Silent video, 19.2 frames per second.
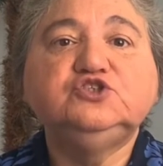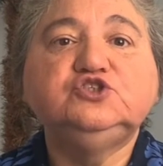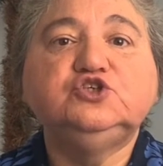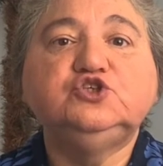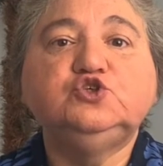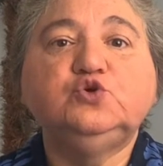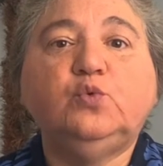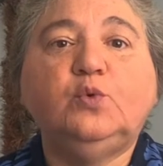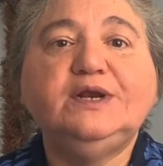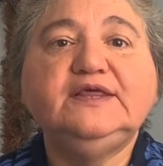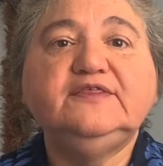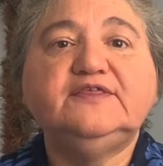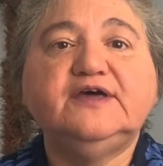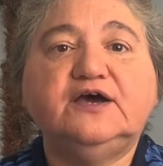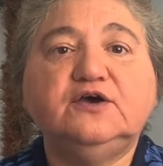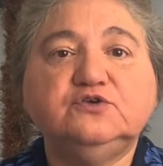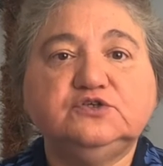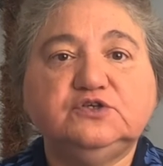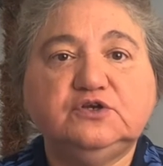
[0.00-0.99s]
to
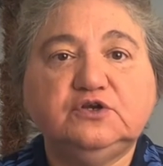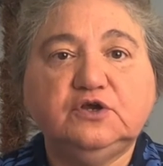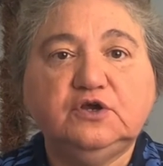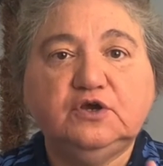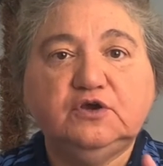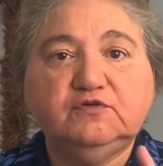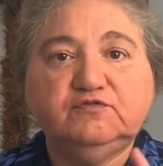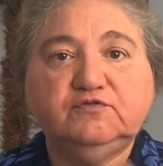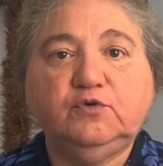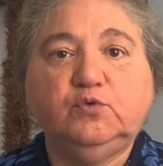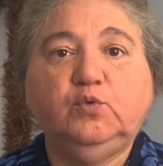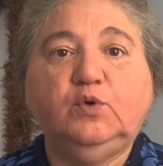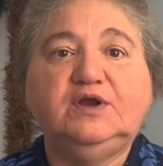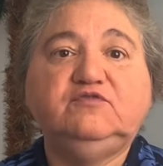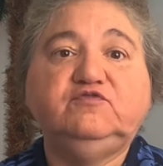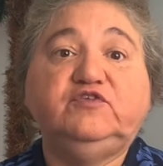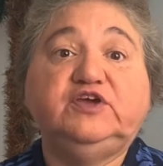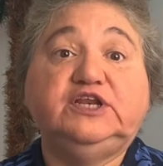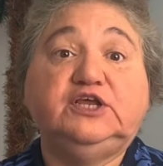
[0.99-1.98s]
20,000 for
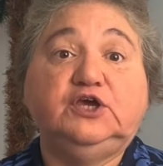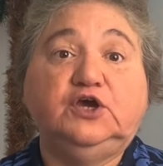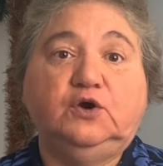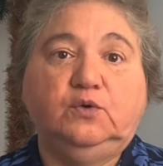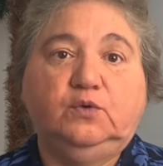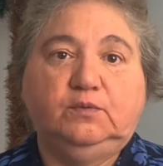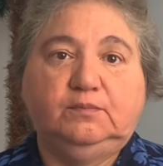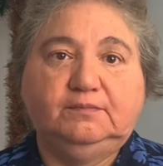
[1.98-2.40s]
one video.